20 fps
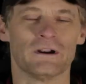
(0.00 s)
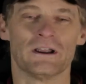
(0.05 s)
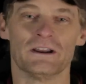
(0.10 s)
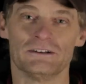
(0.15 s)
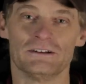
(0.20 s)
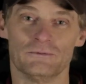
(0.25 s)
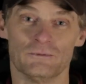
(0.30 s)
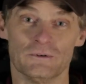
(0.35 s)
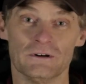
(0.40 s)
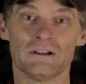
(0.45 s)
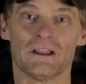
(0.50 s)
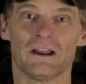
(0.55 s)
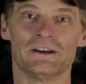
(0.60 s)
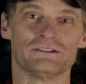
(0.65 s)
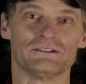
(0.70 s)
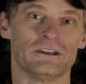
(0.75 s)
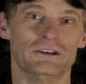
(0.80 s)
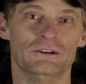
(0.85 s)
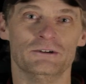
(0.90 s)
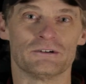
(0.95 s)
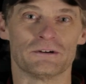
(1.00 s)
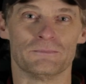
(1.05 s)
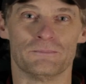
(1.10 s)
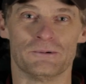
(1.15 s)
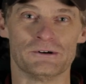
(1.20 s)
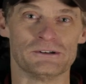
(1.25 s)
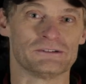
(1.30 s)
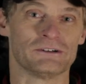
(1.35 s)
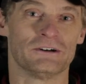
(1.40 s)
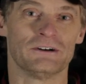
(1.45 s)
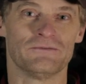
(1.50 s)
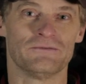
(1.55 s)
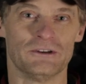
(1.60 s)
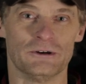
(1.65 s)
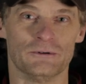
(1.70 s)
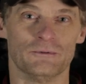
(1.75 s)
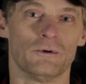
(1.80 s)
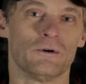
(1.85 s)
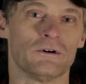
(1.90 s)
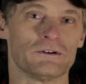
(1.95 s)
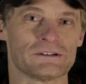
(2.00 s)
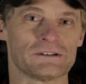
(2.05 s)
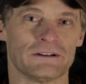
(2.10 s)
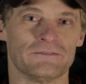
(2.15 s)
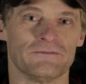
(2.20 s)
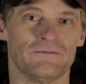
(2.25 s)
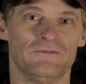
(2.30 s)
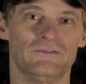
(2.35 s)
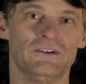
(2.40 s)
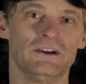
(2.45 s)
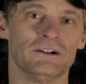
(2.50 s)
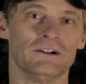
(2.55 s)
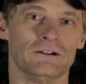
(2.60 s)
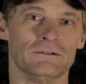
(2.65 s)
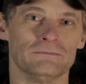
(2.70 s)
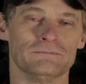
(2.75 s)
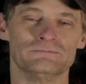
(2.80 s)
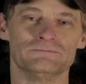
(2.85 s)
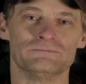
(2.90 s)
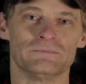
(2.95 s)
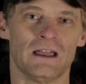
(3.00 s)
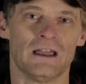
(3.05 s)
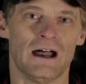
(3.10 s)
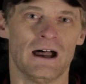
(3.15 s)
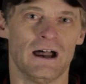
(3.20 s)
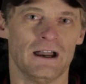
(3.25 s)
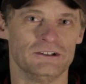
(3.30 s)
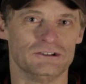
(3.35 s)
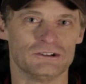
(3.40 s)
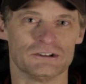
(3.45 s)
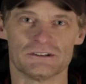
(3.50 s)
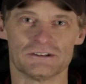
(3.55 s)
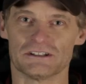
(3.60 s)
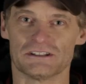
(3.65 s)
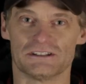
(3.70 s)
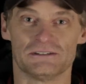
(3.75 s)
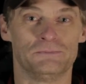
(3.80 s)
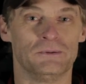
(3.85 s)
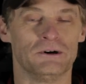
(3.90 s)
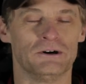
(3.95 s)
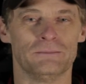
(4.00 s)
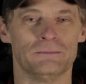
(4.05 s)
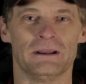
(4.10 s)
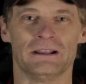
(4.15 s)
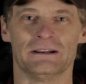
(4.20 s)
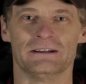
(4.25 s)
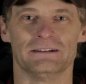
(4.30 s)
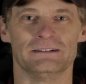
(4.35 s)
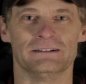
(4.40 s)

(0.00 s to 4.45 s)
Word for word: I realized that you could preserve the auroras on film, I just experimented